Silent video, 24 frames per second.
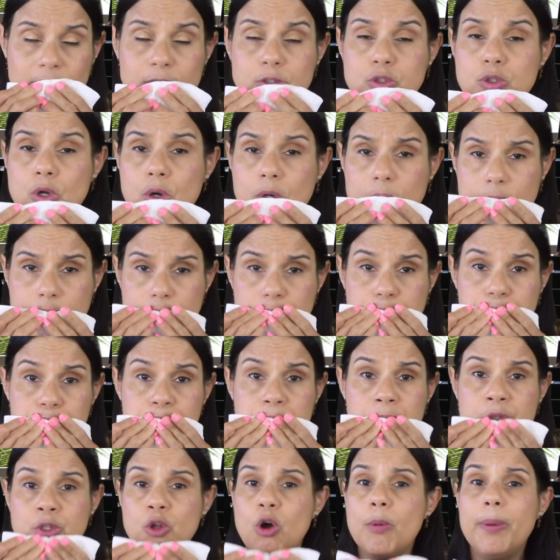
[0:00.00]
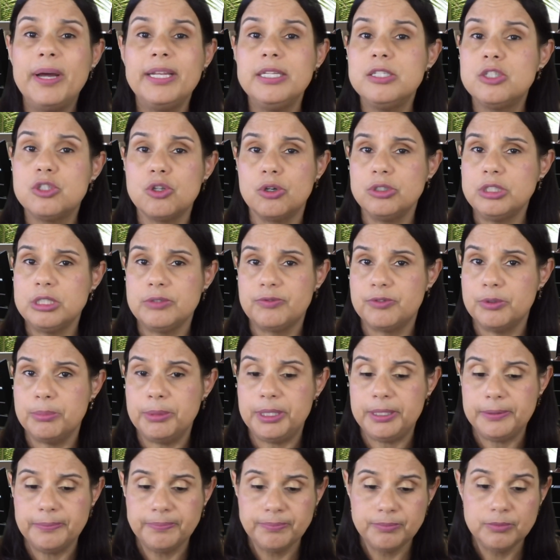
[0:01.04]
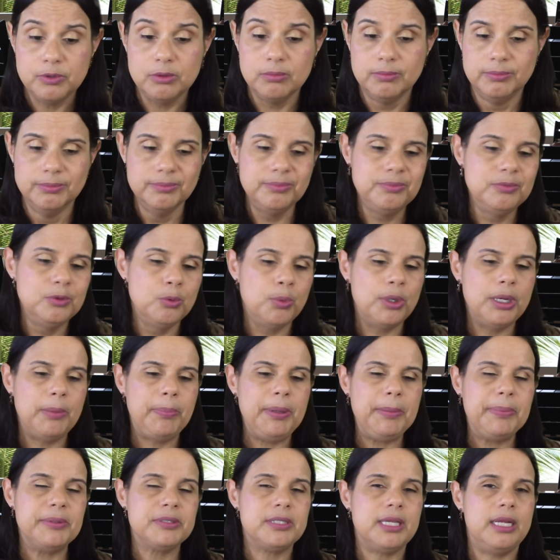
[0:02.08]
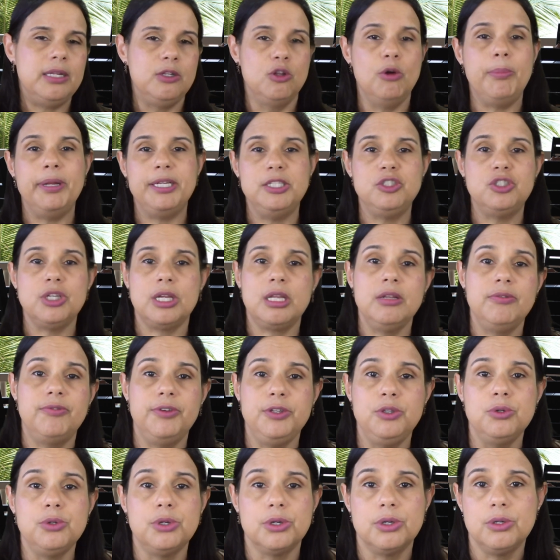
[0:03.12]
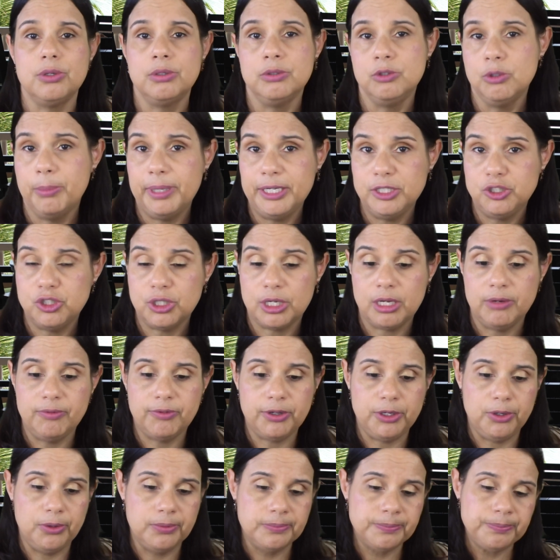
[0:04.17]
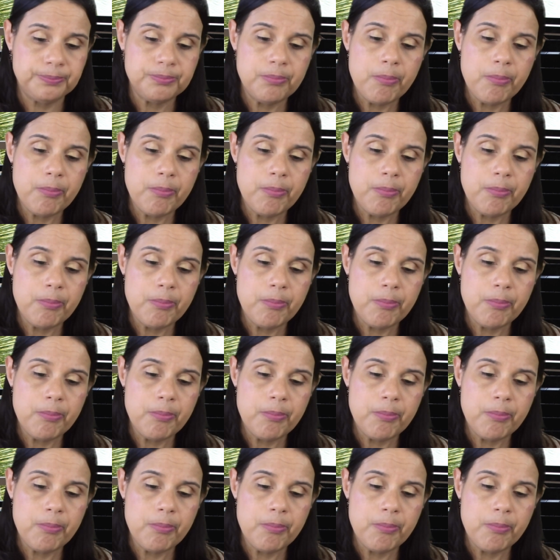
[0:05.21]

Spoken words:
So nobody searched for me. What do people say? Nobody checking for you, girl. Nobody checking for you.